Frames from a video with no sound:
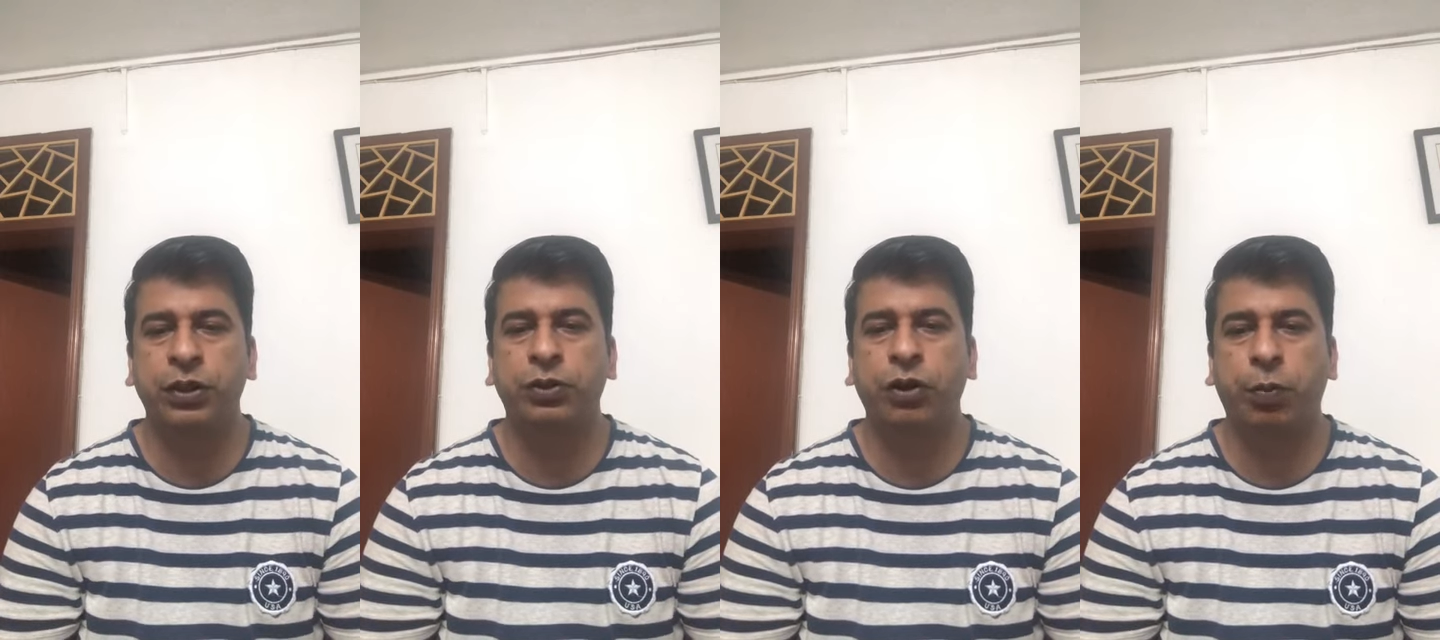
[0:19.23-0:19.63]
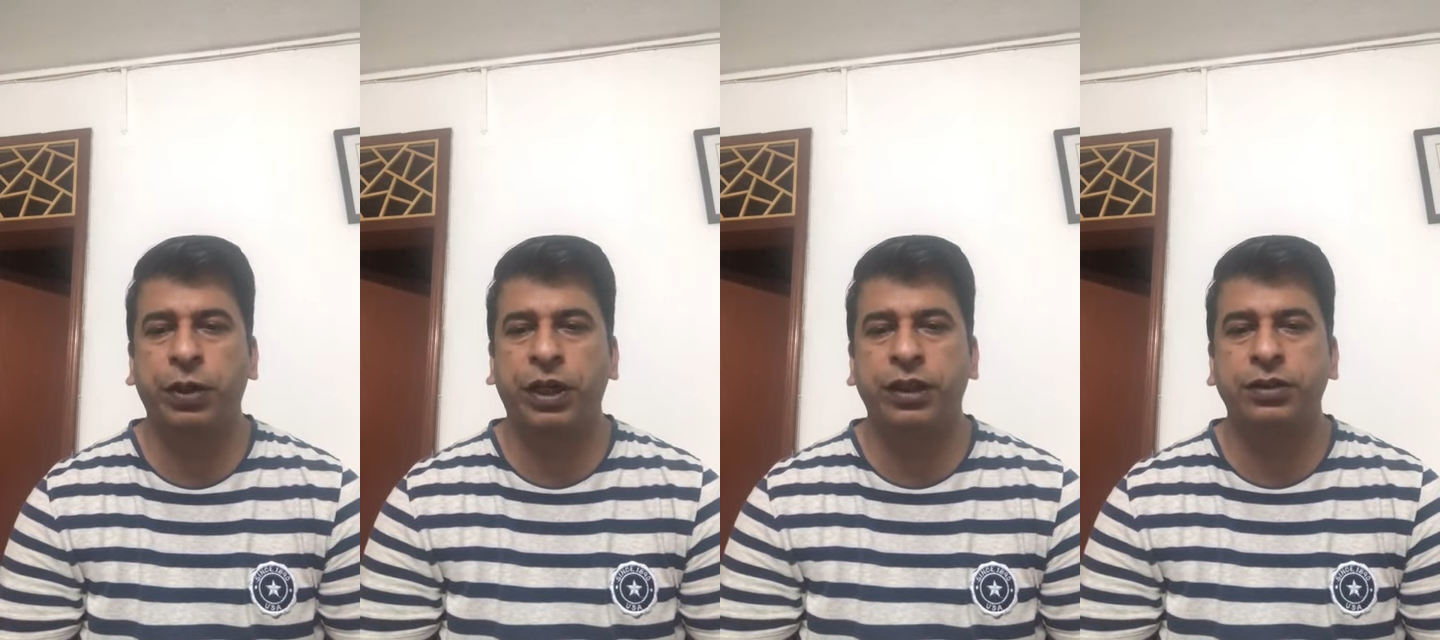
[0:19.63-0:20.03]
The
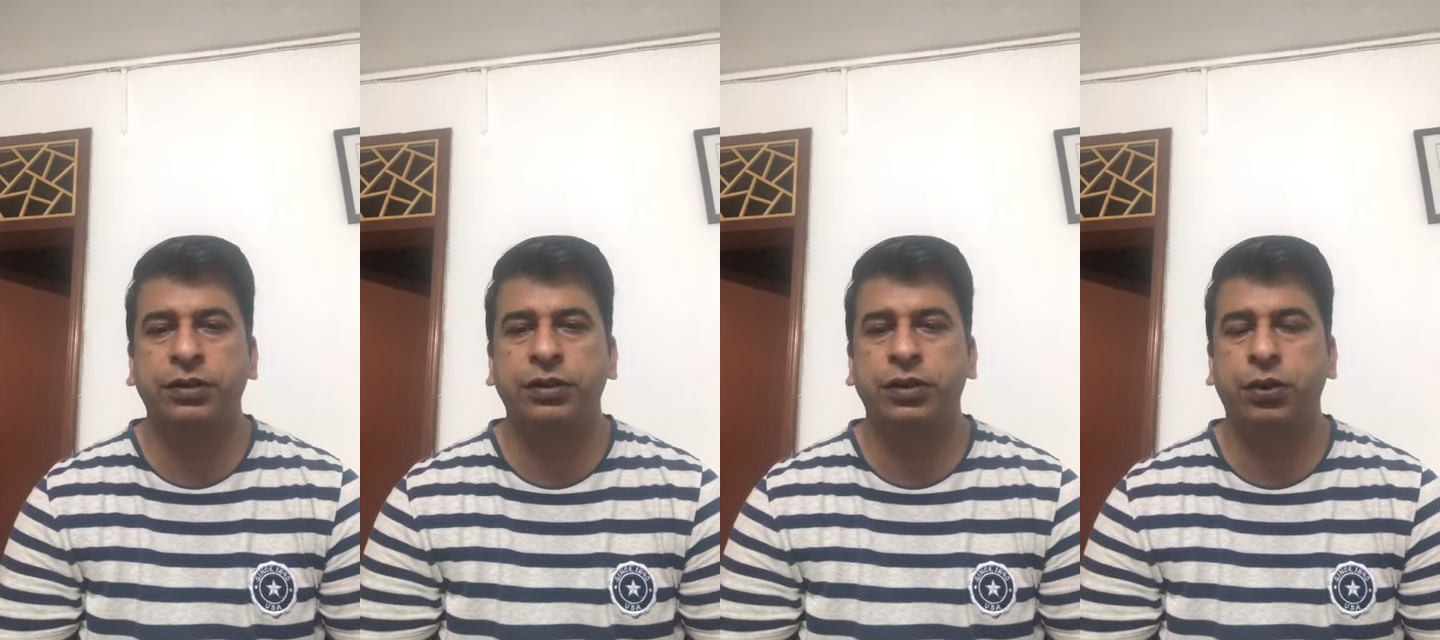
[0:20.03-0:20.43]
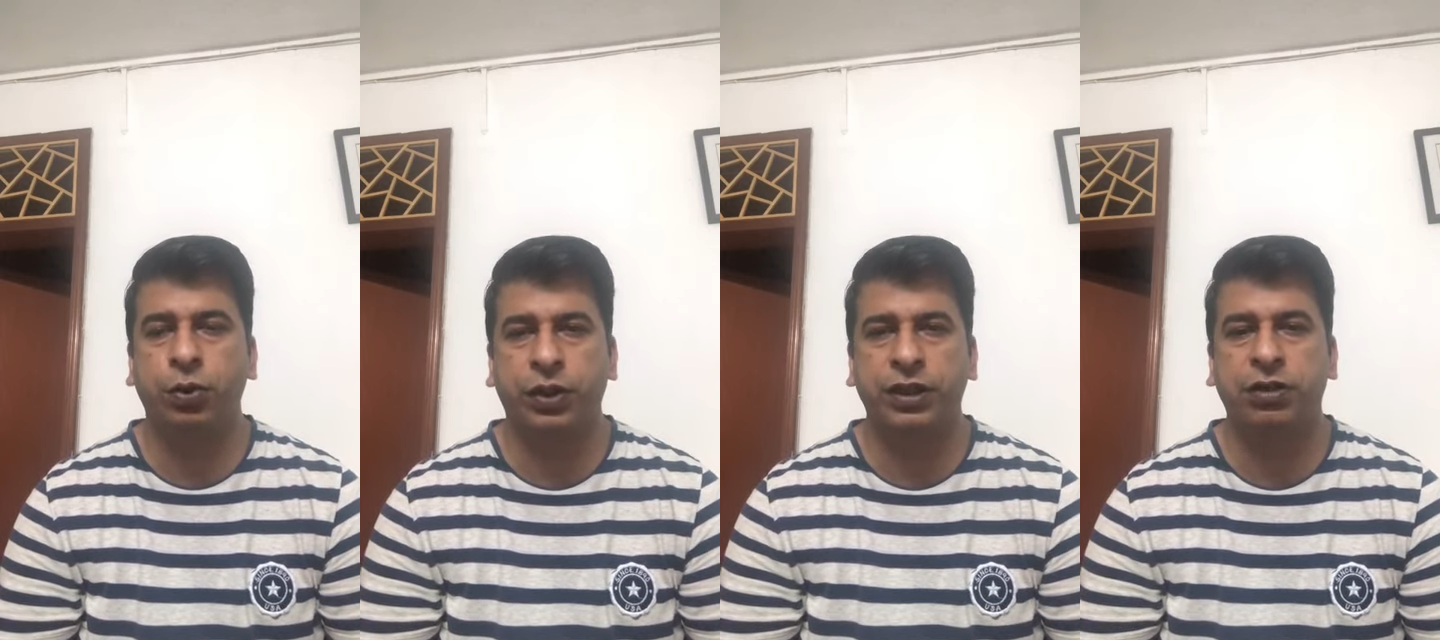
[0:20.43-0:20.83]
topic is
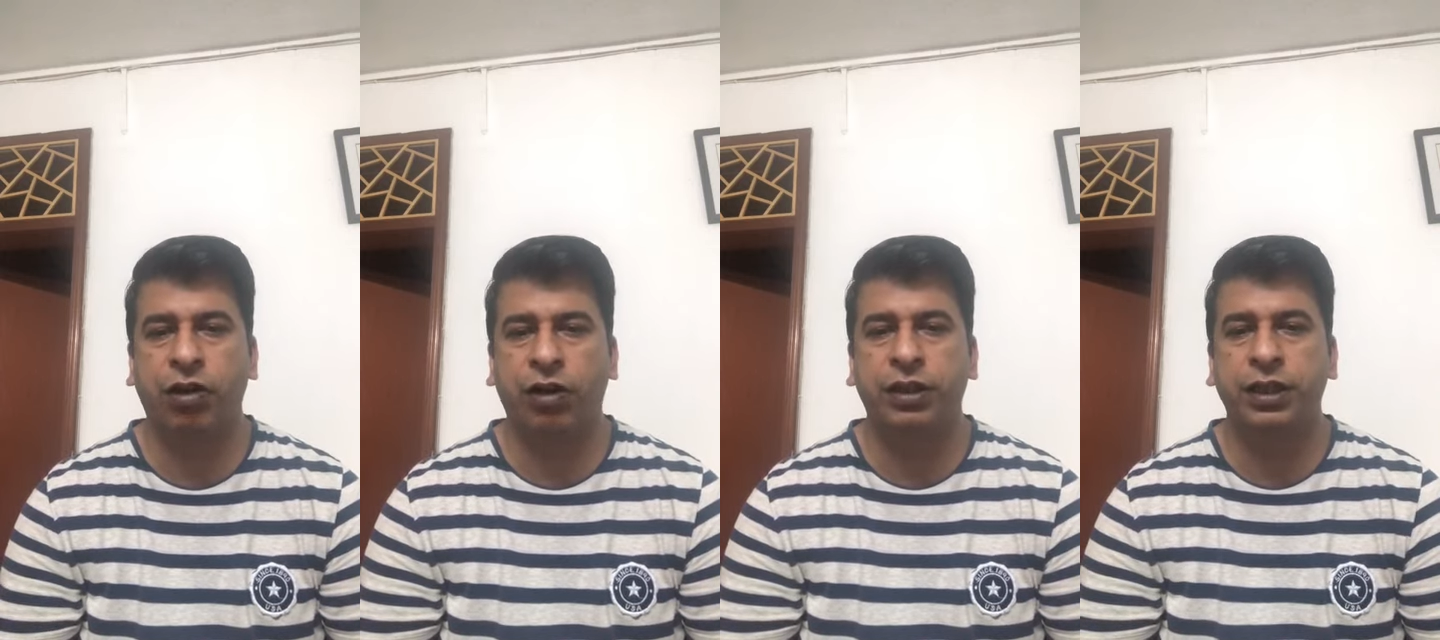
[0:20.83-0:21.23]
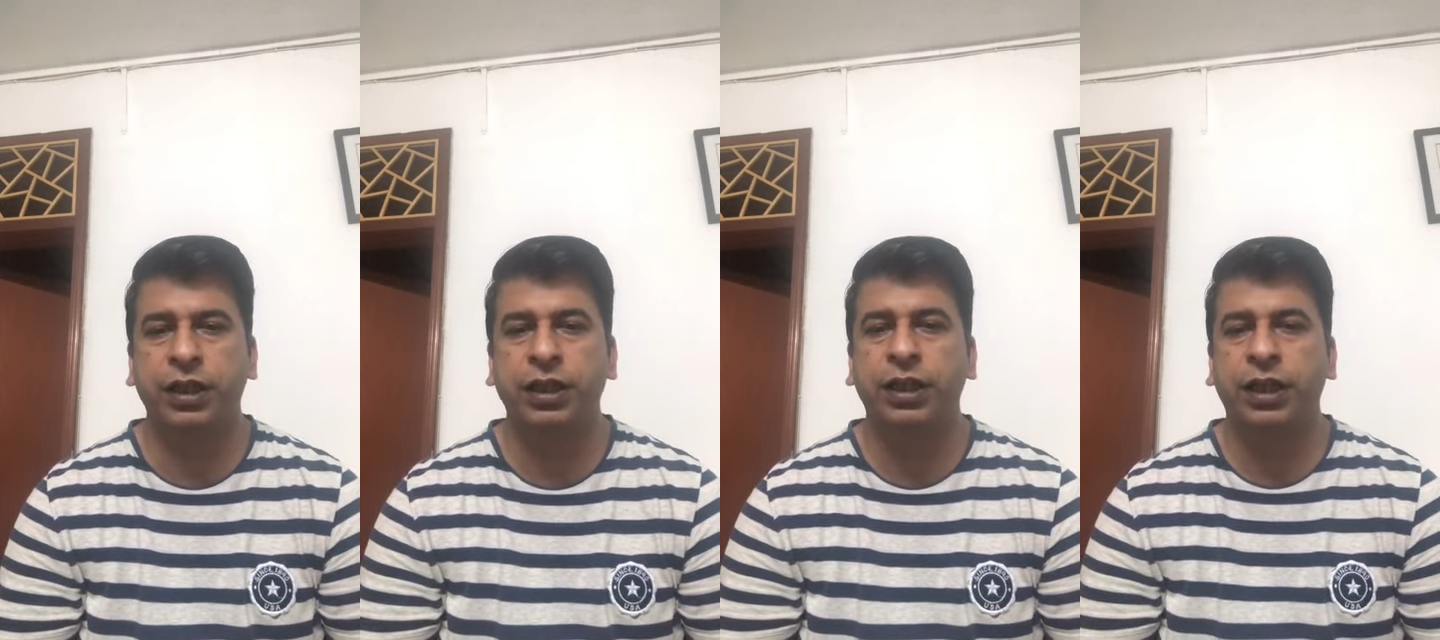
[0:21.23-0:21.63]
tourist loyalty